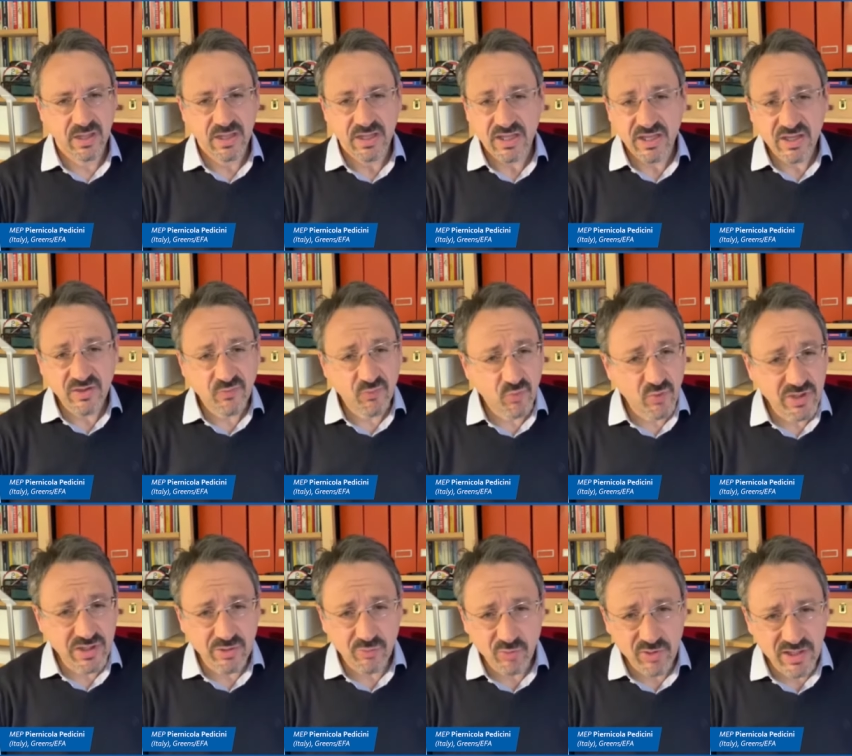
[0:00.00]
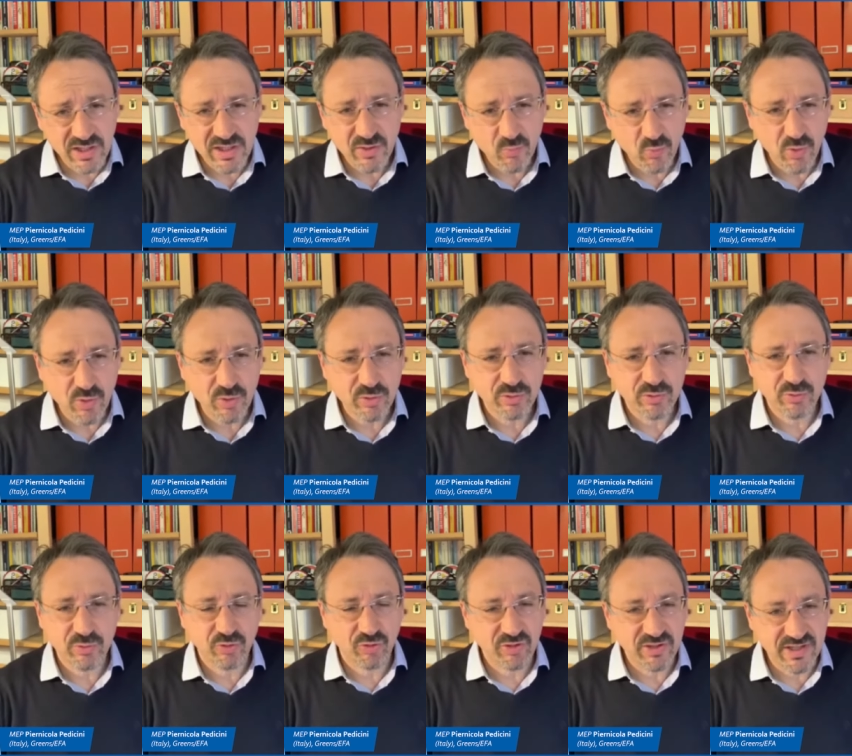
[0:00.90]
If we really want to
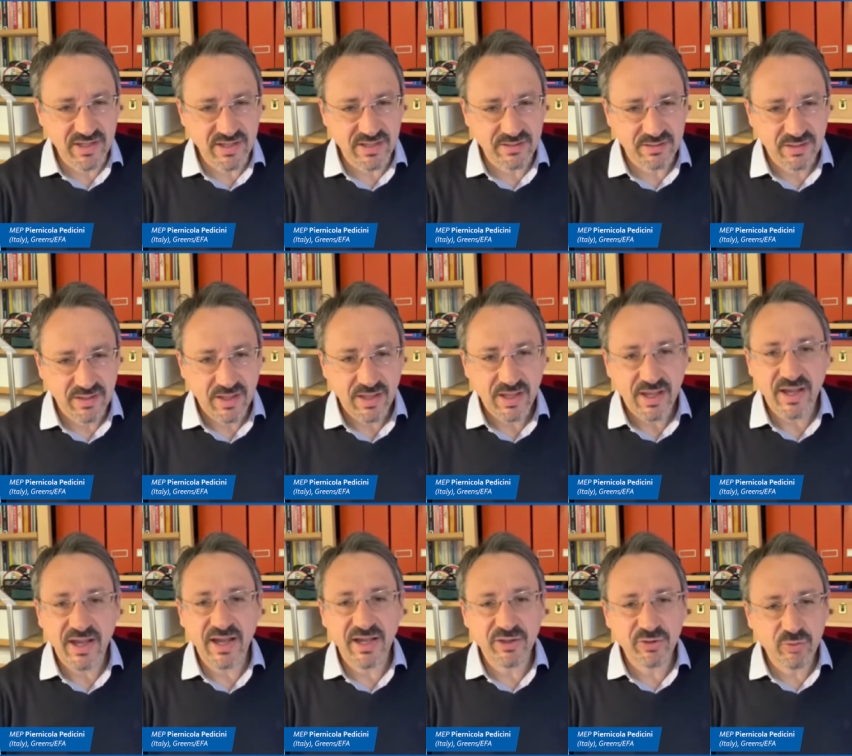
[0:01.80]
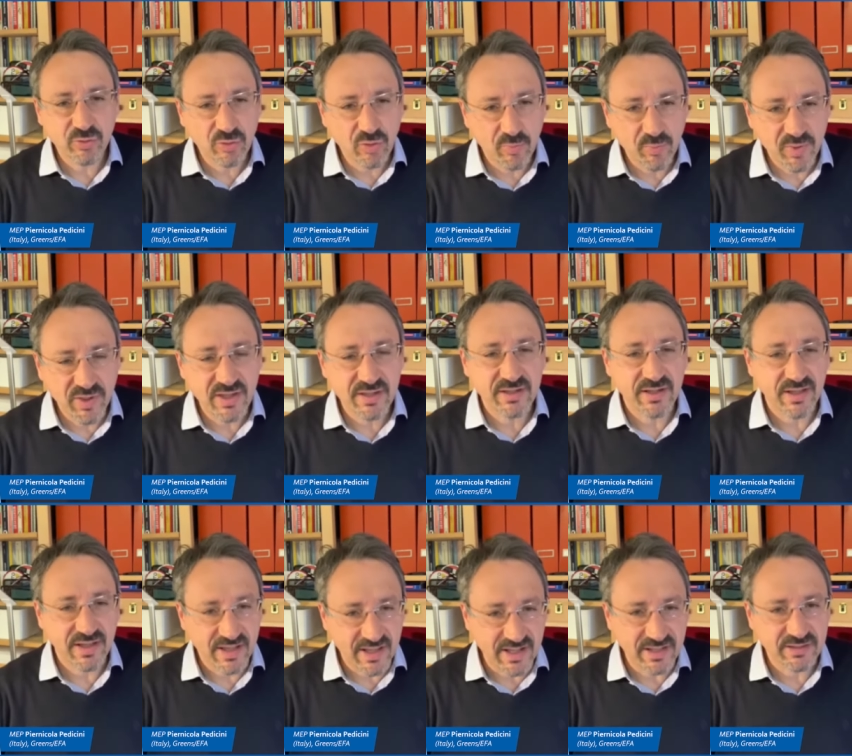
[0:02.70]
create a European
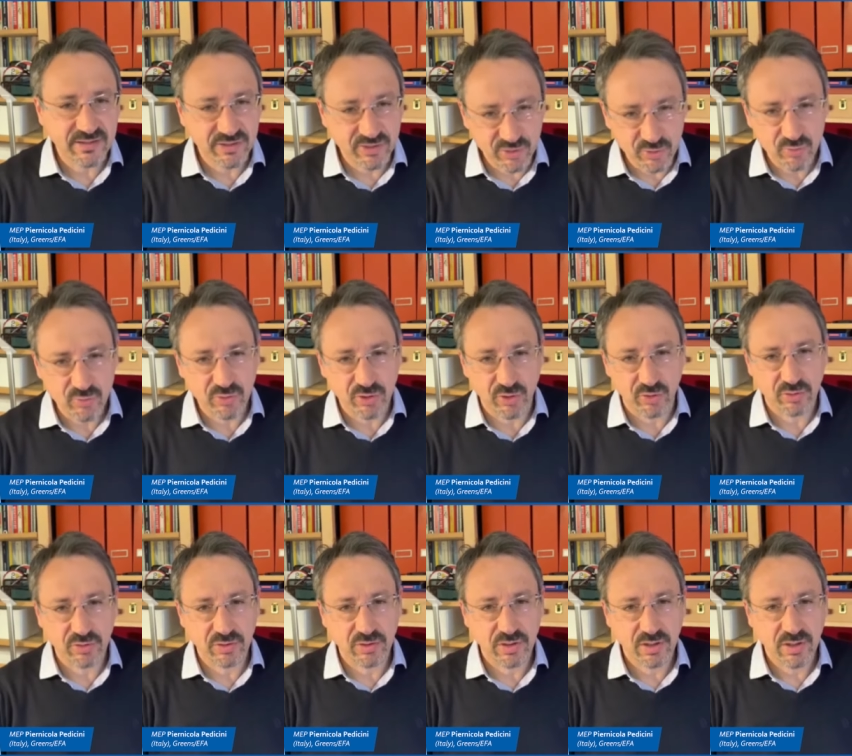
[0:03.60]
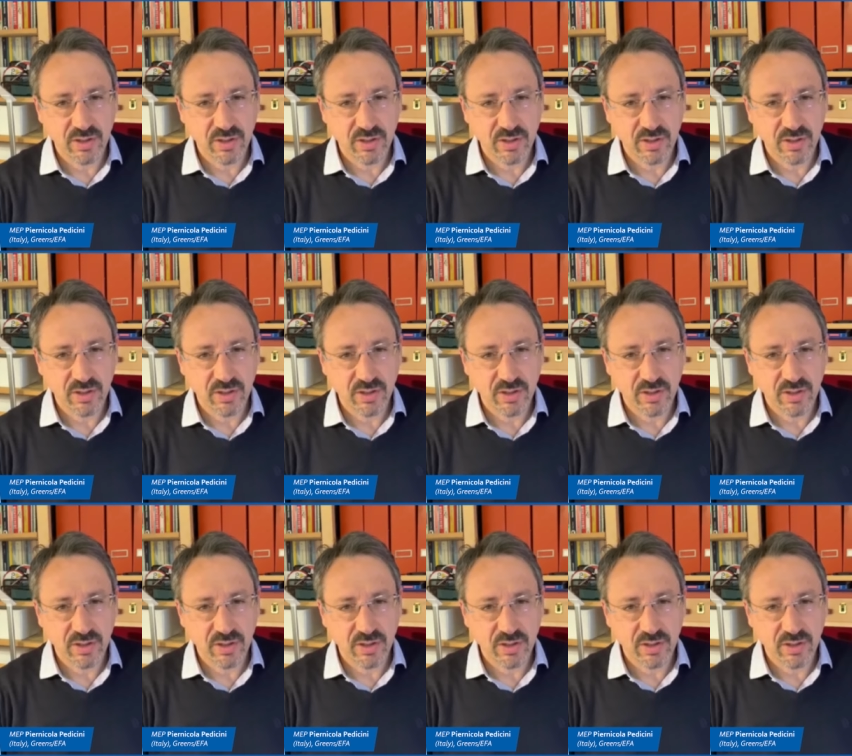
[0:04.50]
health union,